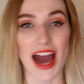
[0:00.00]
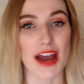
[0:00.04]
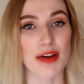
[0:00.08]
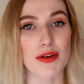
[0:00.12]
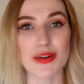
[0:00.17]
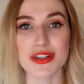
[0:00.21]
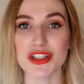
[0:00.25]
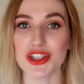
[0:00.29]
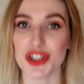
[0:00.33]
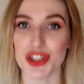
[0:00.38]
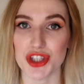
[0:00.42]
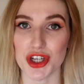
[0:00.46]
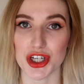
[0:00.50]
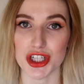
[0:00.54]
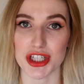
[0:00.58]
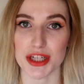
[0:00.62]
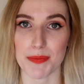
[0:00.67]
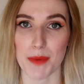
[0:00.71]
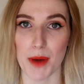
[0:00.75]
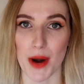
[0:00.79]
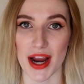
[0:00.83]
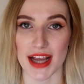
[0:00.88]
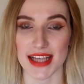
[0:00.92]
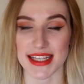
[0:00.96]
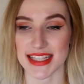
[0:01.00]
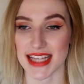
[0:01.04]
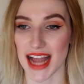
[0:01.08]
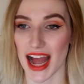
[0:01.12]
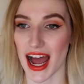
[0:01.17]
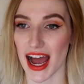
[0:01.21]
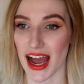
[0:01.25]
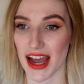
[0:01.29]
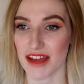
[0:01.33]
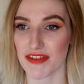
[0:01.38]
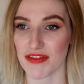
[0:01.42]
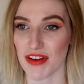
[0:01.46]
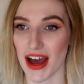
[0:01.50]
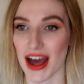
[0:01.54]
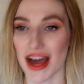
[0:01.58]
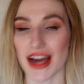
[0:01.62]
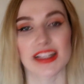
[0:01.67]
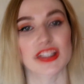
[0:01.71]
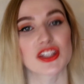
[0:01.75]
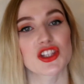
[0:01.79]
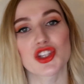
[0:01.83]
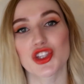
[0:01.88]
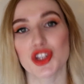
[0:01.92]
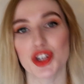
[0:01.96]
I was so depressed. I've
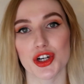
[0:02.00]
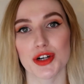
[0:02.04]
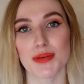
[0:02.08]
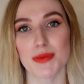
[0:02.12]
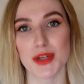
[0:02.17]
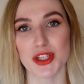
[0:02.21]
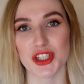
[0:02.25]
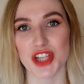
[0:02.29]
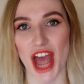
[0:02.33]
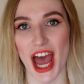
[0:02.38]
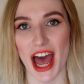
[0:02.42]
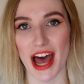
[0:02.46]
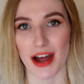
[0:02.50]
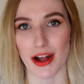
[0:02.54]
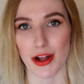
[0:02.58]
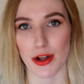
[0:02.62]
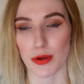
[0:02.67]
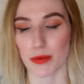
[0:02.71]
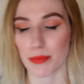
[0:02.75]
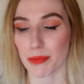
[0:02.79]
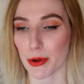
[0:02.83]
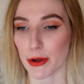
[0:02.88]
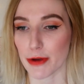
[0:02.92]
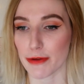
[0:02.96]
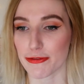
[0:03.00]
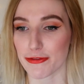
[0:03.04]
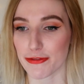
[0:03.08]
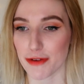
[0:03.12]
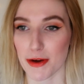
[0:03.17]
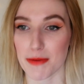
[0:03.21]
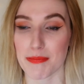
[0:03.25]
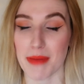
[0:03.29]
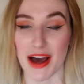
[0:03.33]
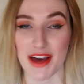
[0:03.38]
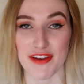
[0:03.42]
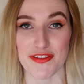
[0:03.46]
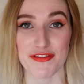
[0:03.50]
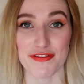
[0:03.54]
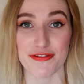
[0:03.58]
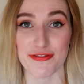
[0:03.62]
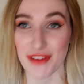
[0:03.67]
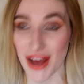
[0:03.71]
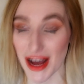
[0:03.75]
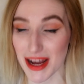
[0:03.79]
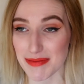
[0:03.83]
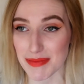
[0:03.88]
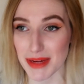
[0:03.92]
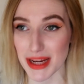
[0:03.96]
had so much help from my
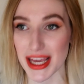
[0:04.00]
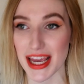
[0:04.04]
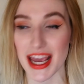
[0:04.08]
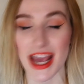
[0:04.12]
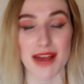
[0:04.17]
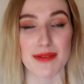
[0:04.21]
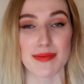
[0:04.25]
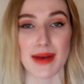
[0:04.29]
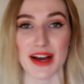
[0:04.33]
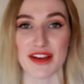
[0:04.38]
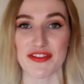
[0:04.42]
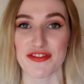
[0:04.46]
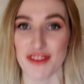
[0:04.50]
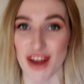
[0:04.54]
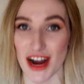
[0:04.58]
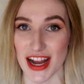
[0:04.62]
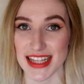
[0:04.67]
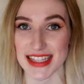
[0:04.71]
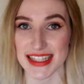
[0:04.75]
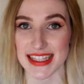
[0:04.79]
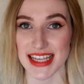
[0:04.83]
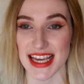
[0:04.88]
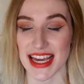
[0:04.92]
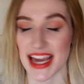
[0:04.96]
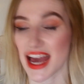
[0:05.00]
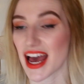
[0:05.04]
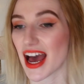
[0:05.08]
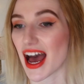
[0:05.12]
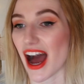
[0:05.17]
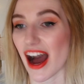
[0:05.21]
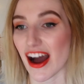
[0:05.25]
family and my friends here.